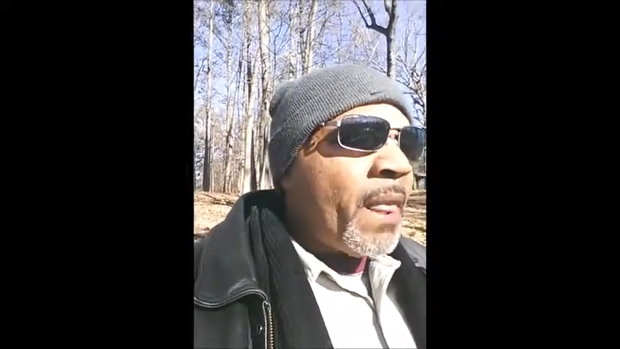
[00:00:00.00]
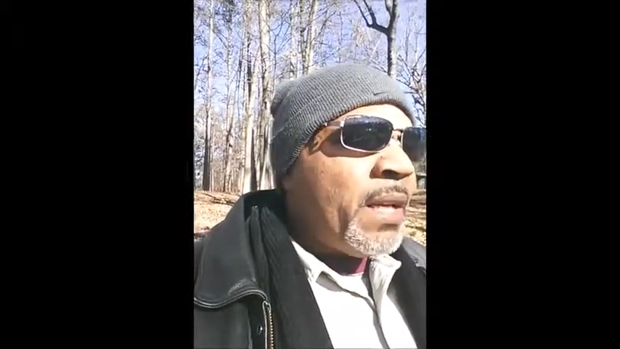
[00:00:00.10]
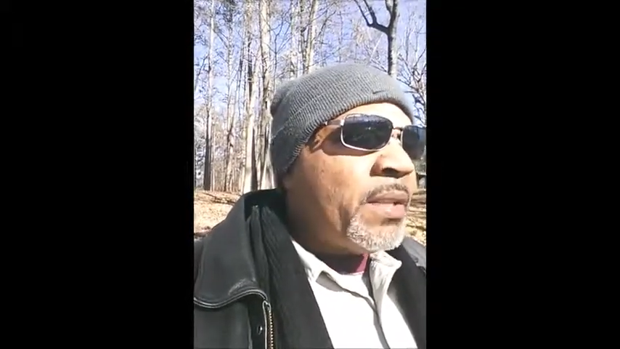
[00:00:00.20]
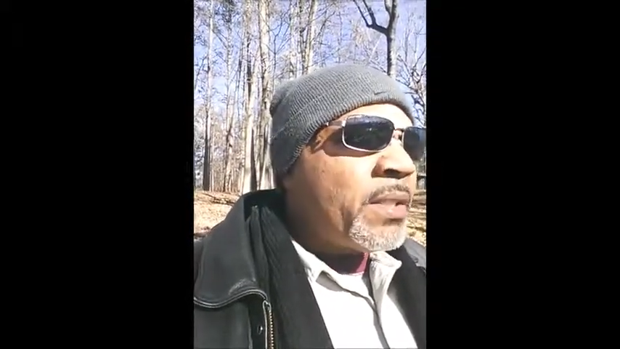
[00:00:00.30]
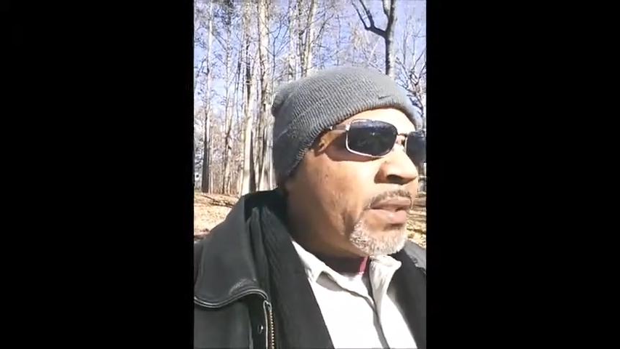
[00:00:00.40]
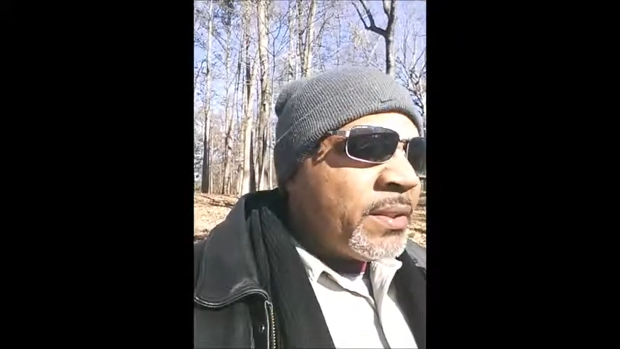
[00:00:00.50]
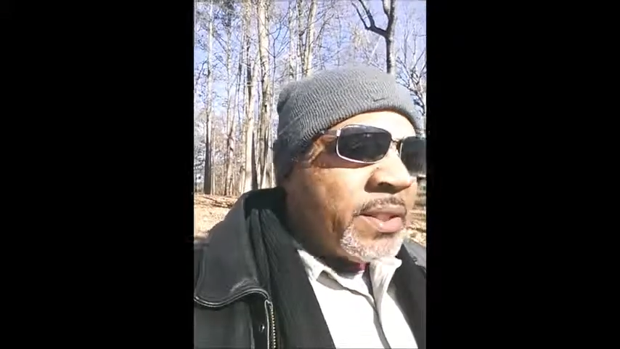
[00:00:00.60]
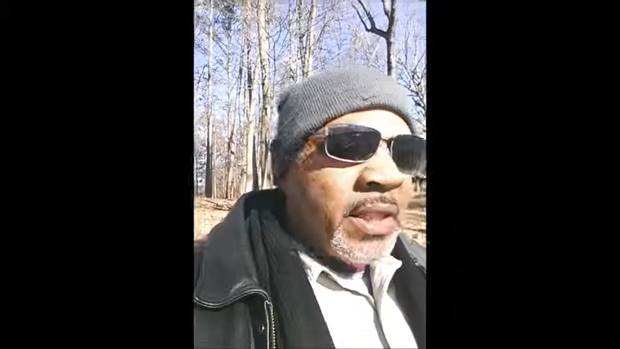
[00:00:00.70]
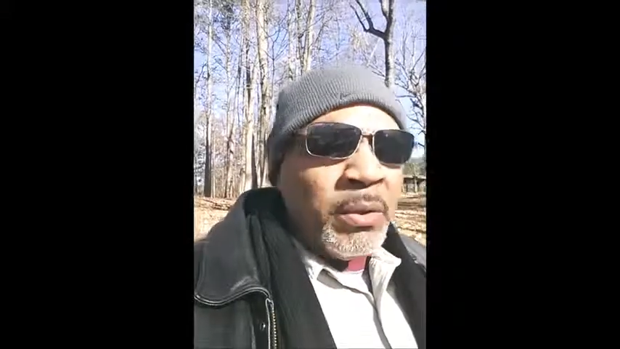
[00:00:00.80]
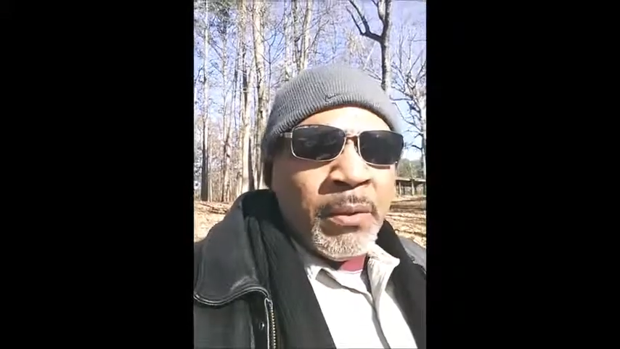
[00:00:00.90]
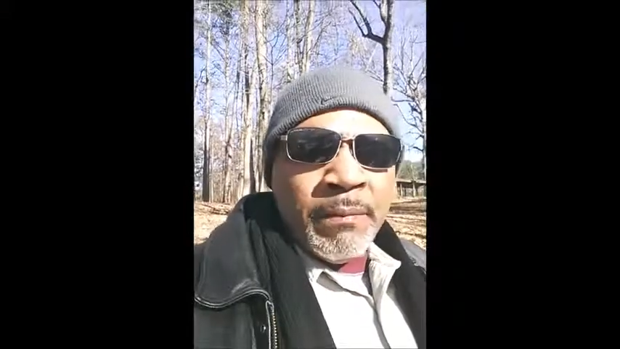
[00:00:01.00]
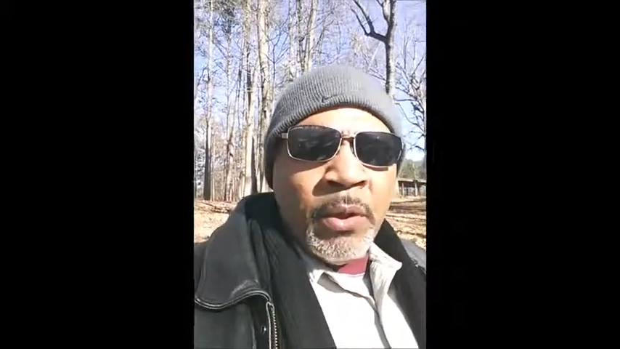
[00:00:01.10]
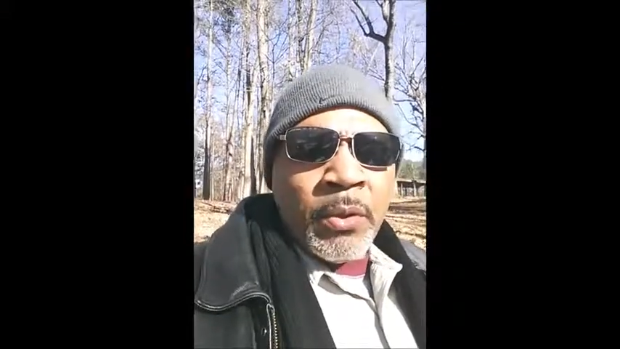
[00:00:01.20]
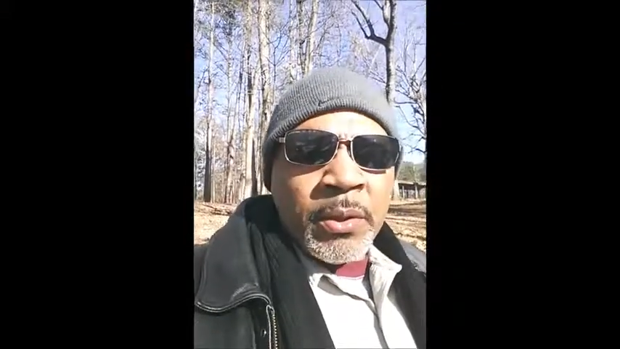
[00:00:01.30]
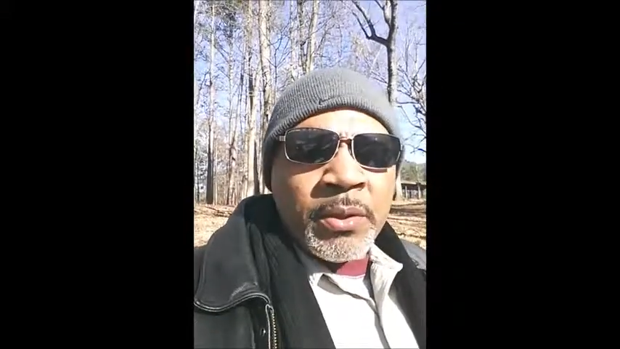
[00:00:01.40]
is continue to
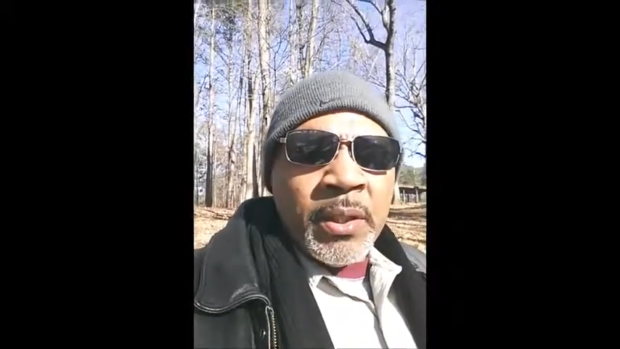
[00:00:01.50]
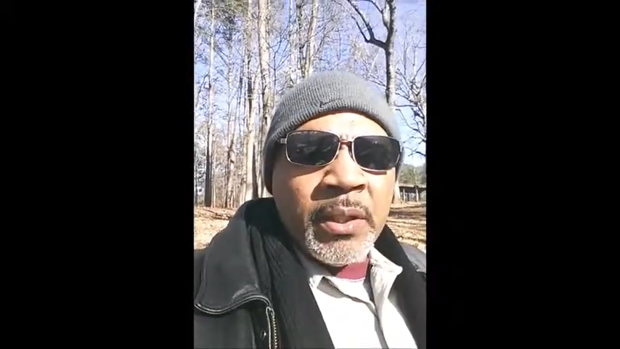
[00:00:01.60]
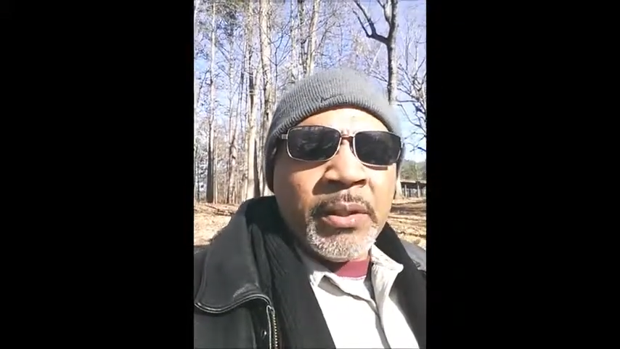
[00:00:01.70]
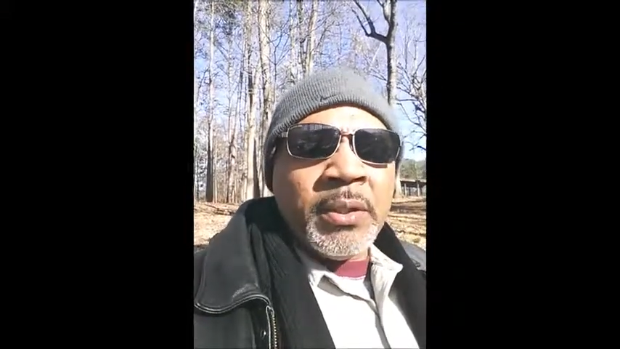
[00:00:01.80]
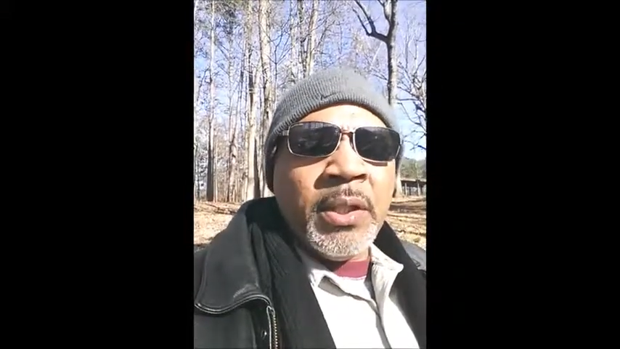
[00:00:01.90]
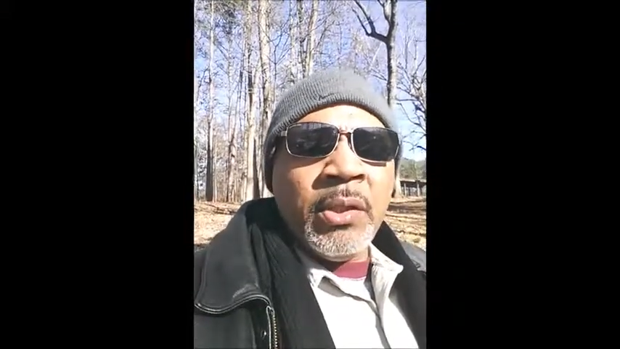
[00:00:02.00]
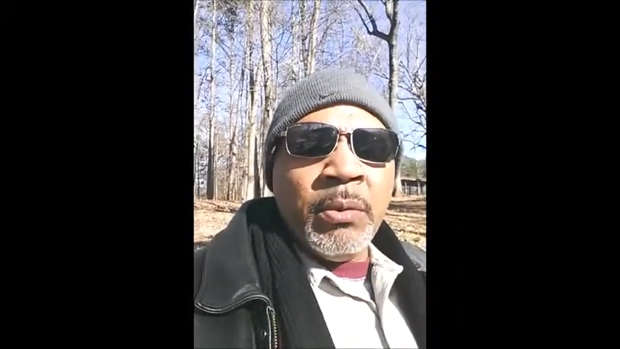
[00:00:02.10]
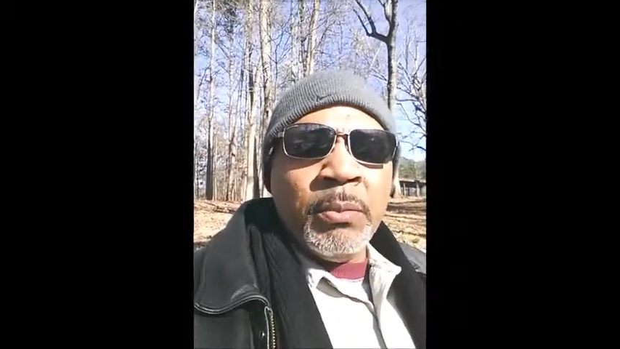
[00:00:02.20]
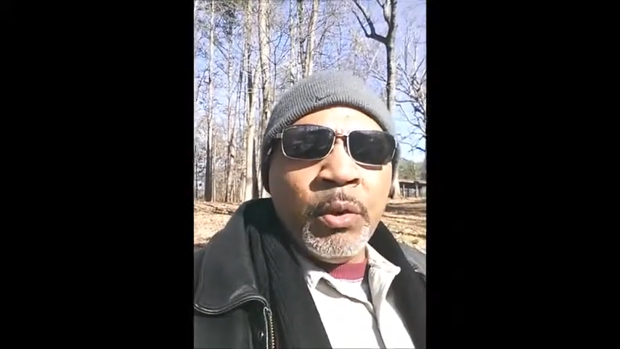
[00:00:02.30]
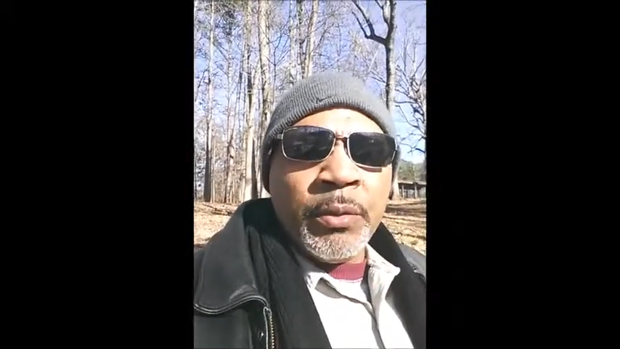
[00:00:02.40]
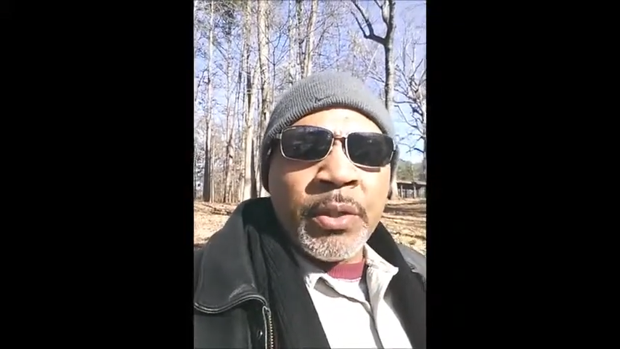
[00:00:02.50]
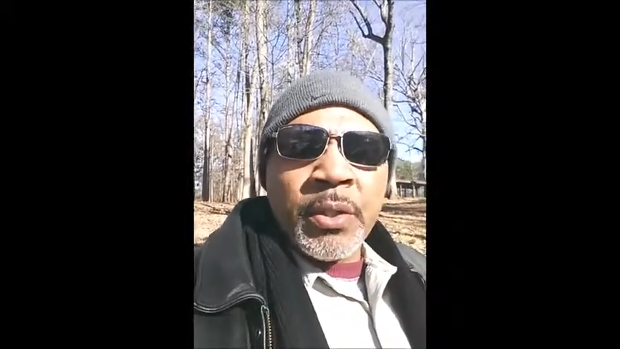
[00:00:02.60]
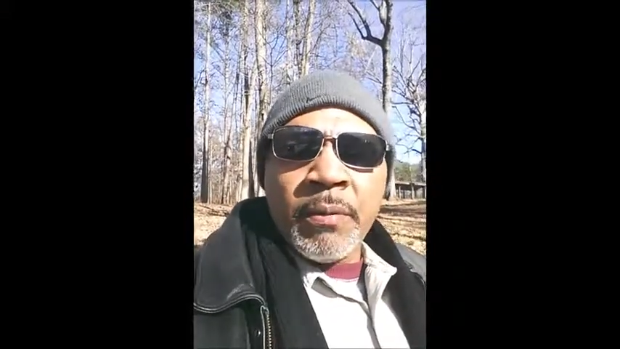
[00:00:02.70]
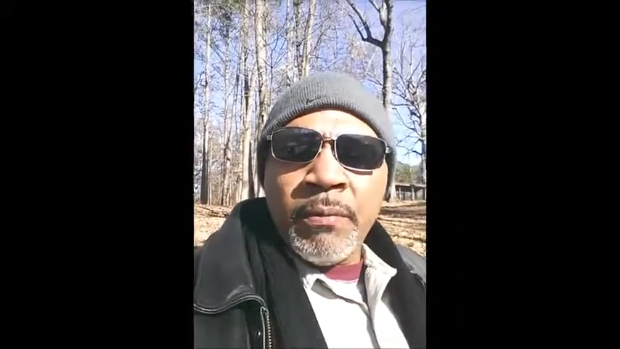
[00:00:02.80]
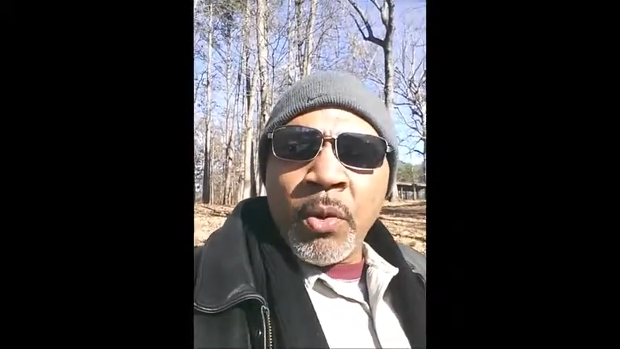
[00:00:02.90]
focus and continue to move
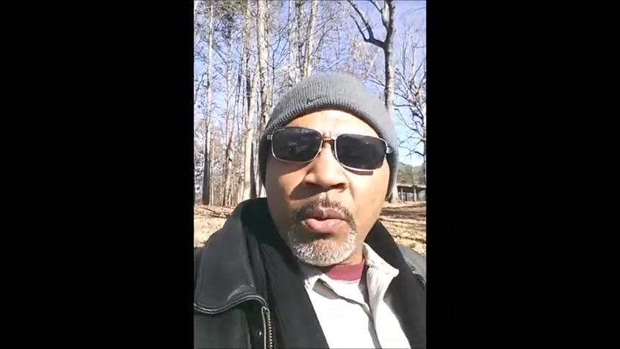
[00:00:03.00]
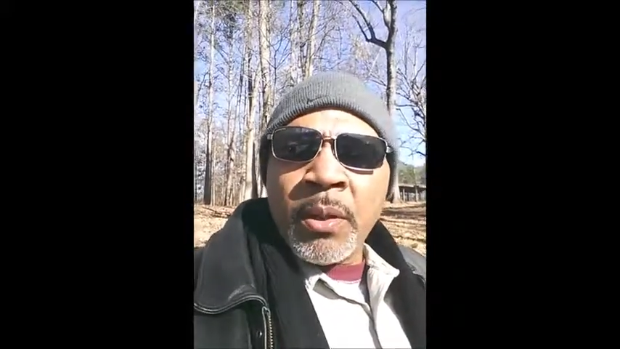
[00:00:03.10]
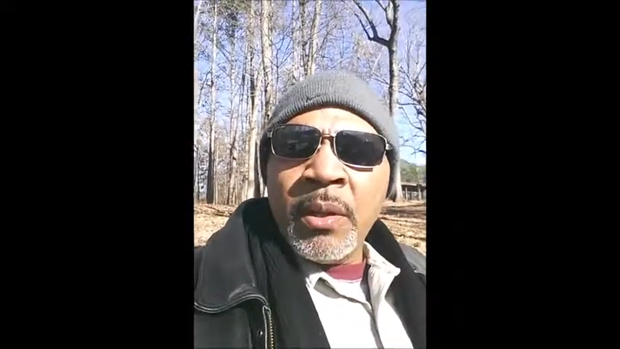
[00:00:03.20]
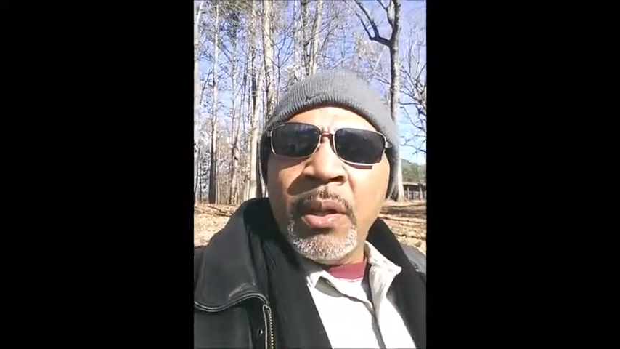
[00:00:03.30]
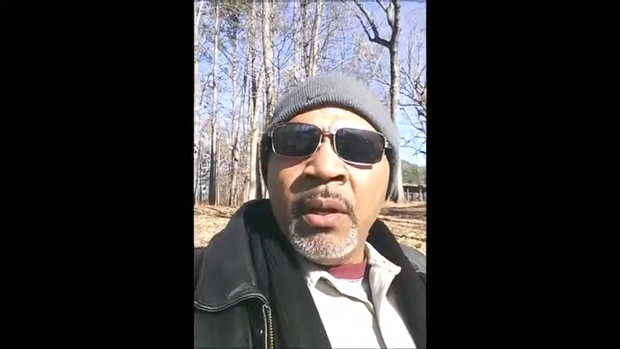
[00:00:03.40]
yourself forward.